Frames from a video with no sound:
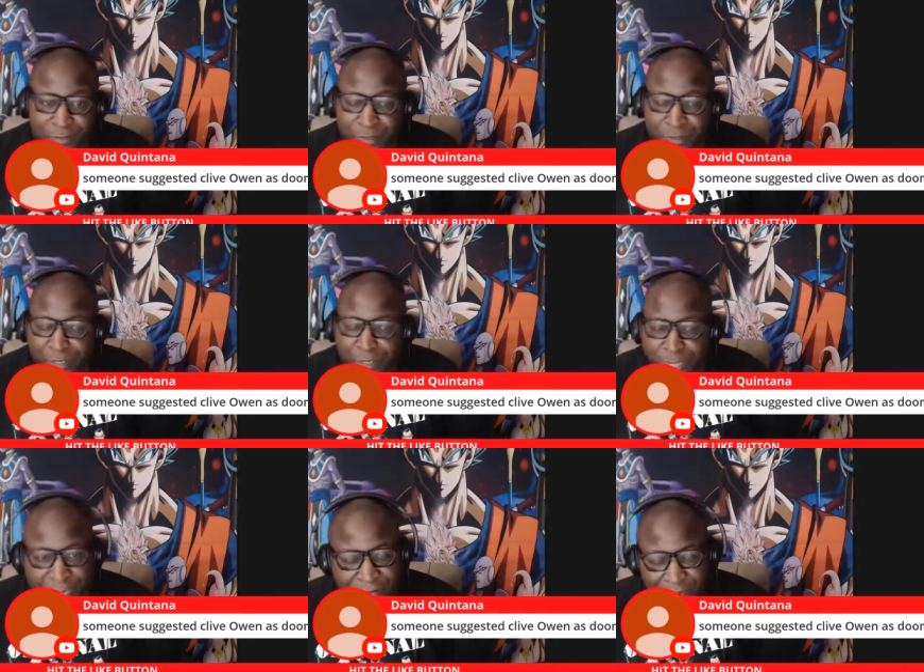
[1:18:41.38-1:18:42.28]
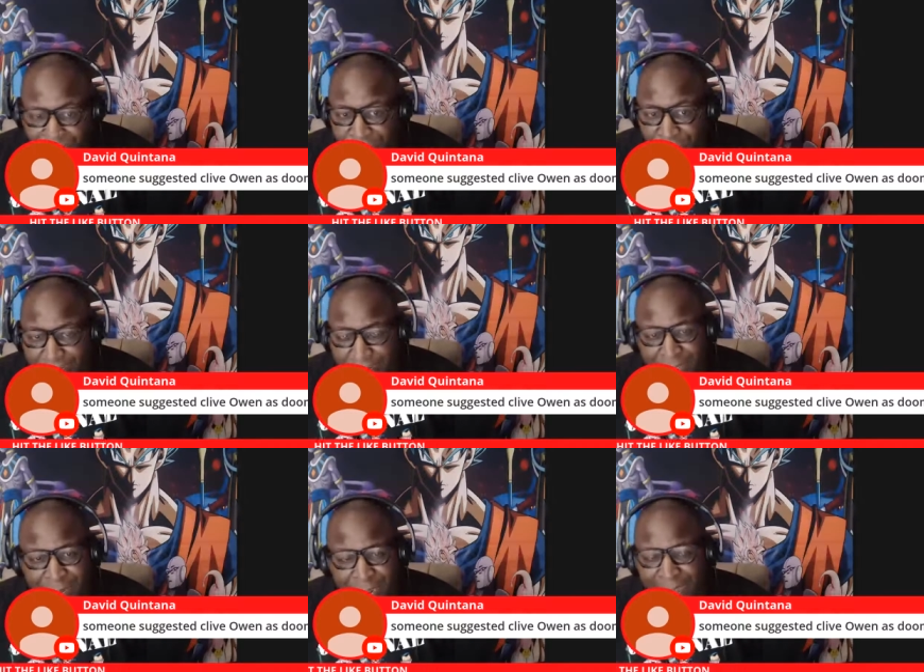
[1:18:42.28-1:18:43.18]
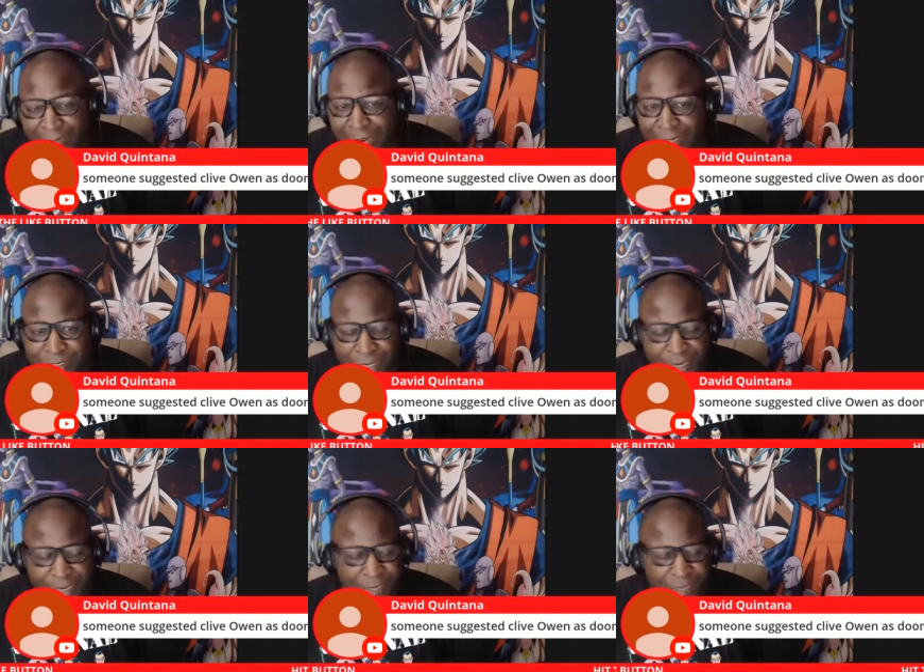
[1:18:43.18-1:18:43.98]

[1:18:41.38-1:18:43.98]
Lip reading: hell, if he didn't do it, man, I tell you,